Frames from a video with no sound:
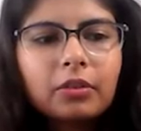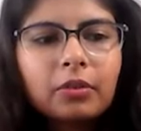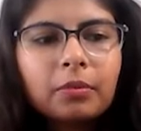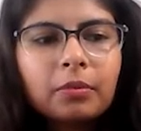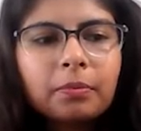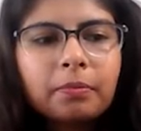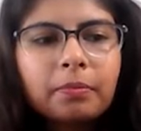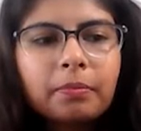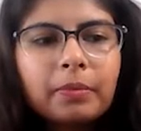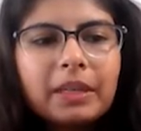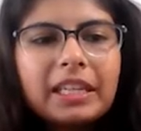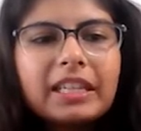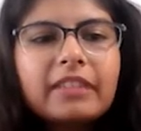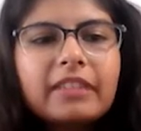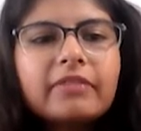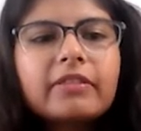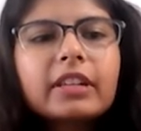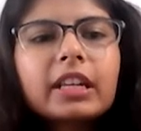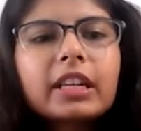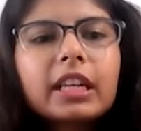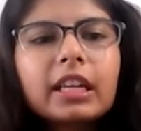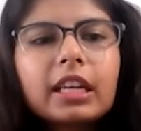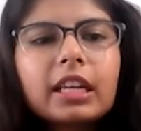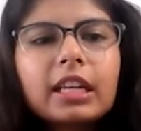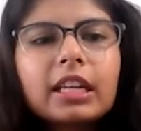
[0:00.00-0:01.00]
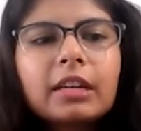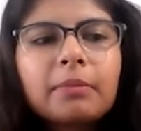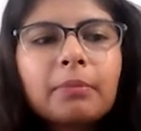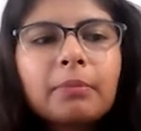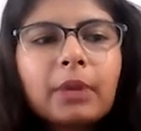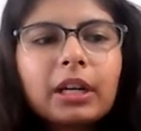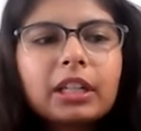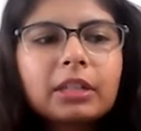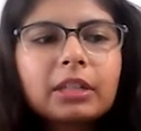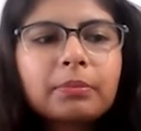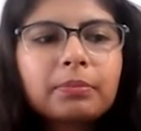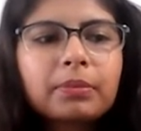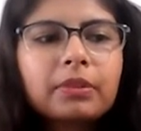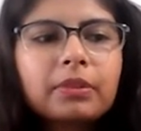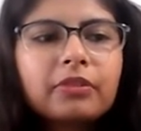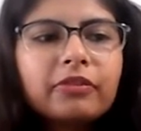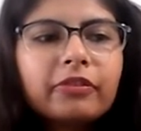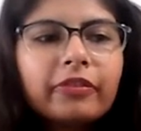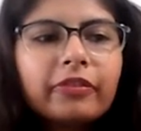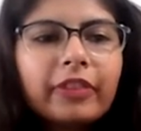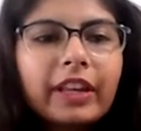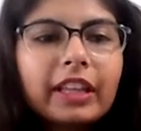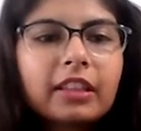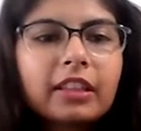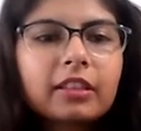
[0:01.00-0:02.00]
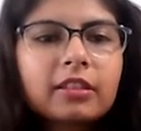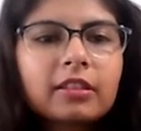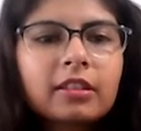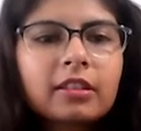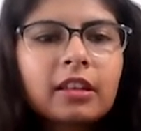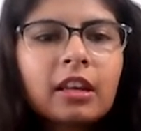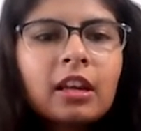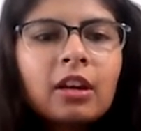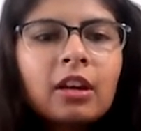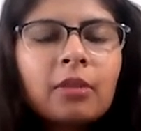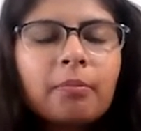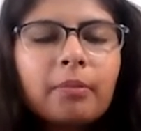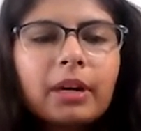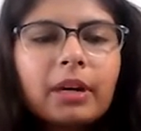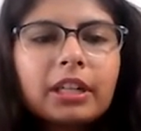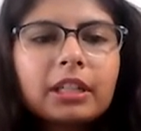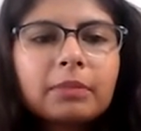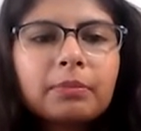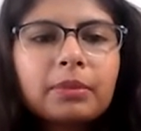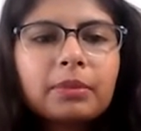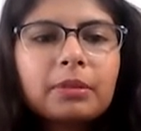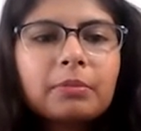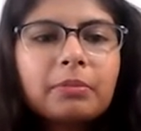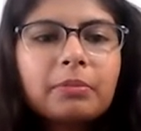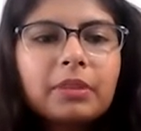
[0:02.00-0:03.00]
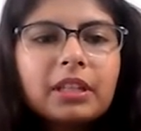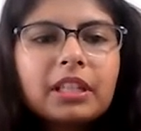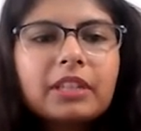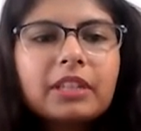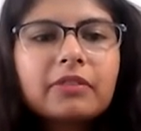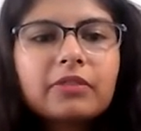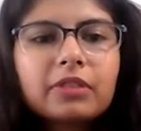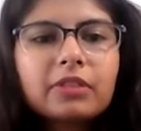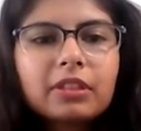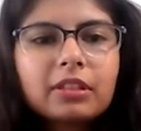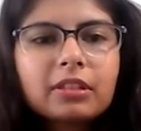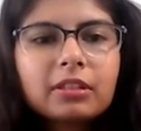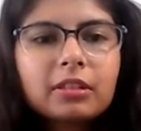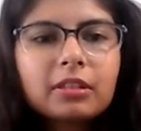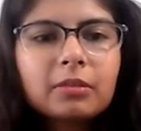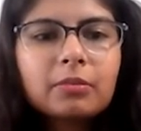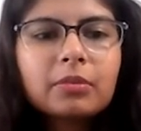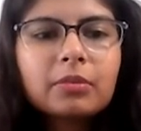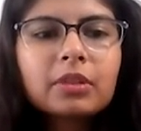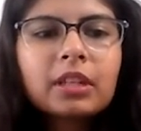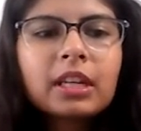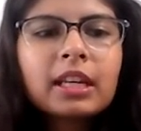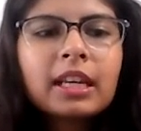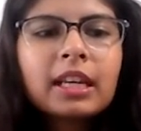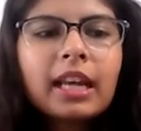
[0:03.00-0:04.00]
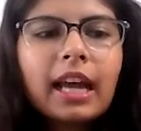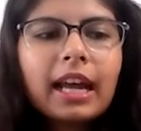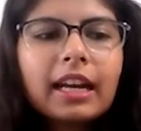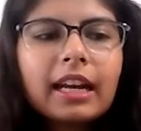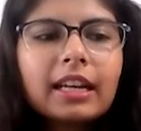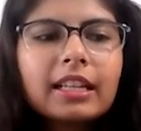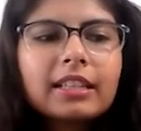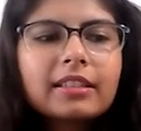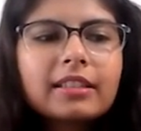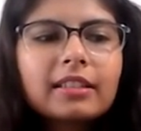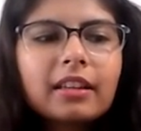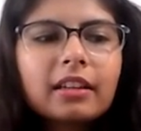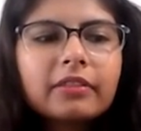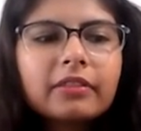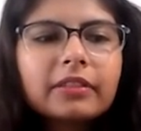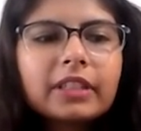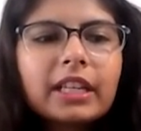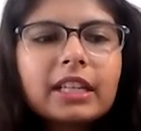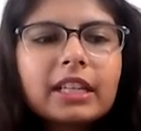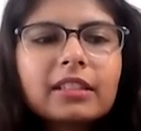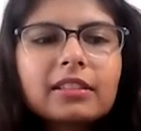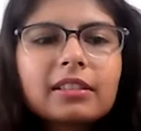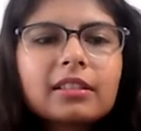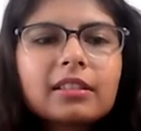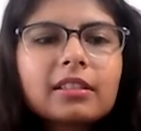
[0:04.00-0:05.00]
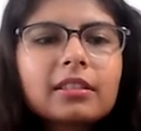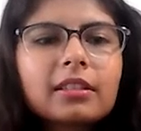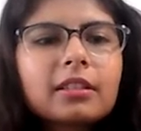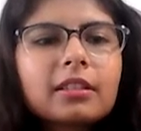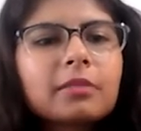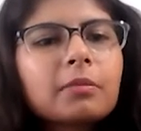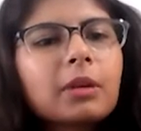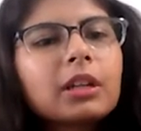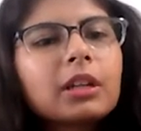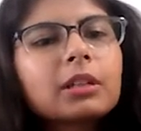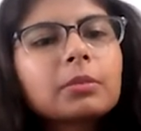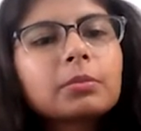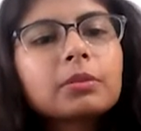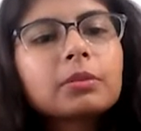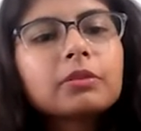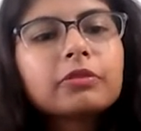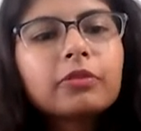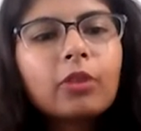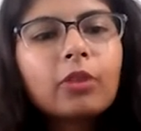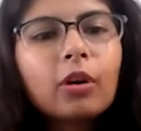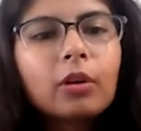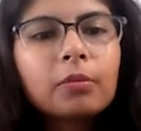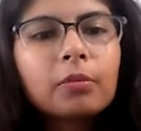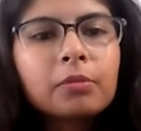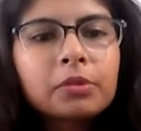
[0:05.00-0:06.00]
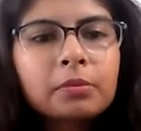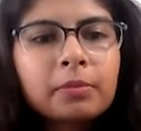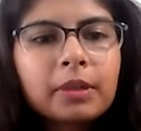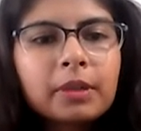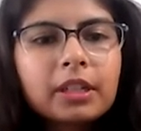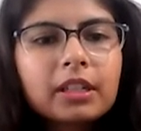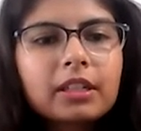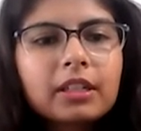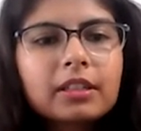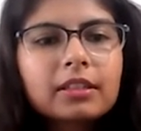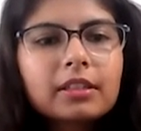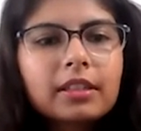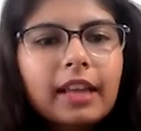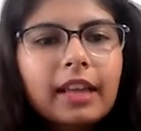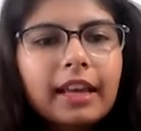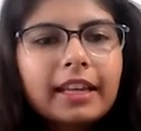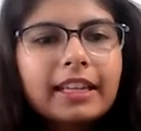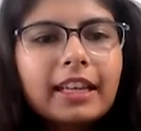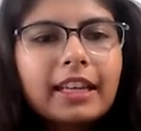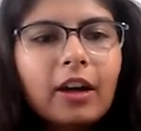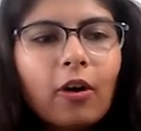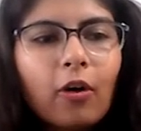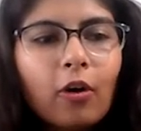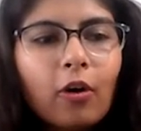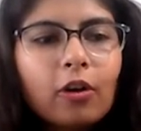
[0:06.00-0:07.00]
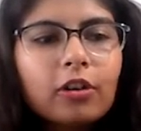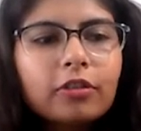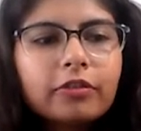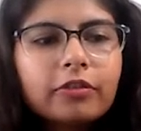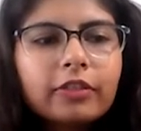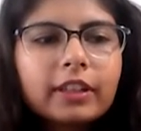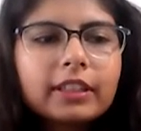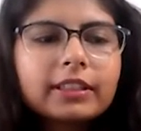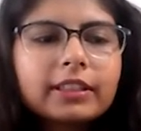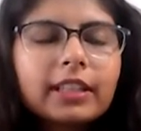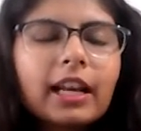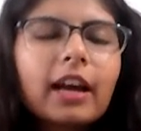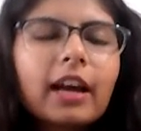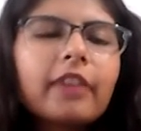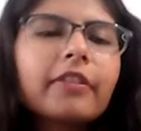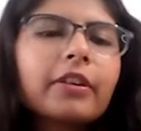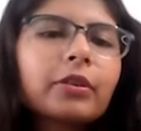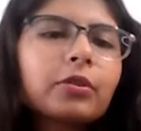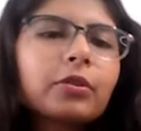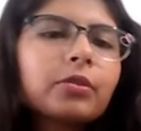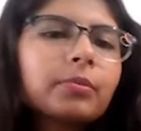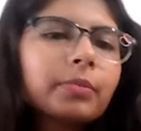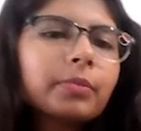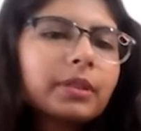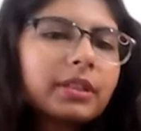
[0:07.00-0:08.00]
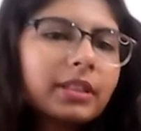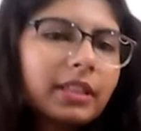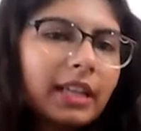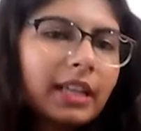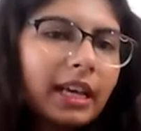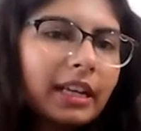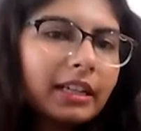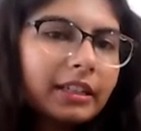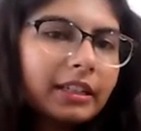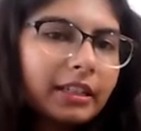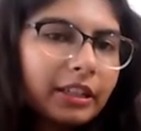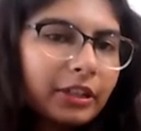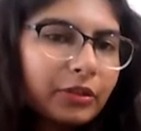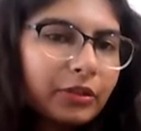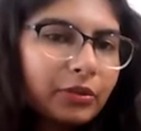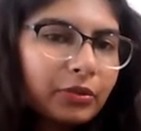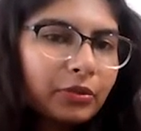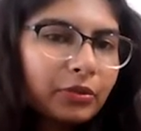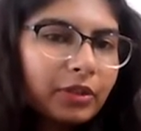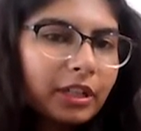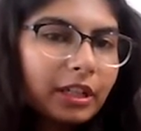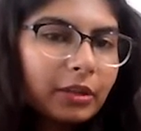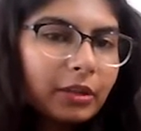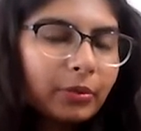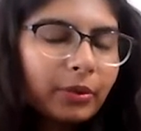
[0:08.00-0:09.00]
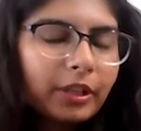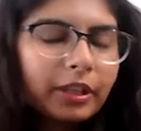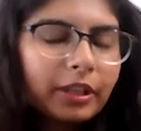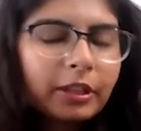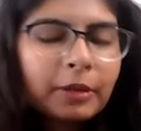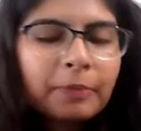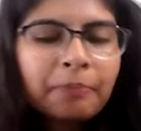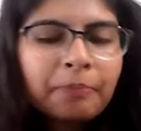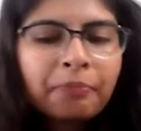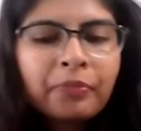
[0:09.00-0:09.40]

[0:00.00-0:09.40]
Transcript: know, believing in multiple faiths, multiple belief systems, and his lover exists in multiple forms because all of us have our own personalities to deal with.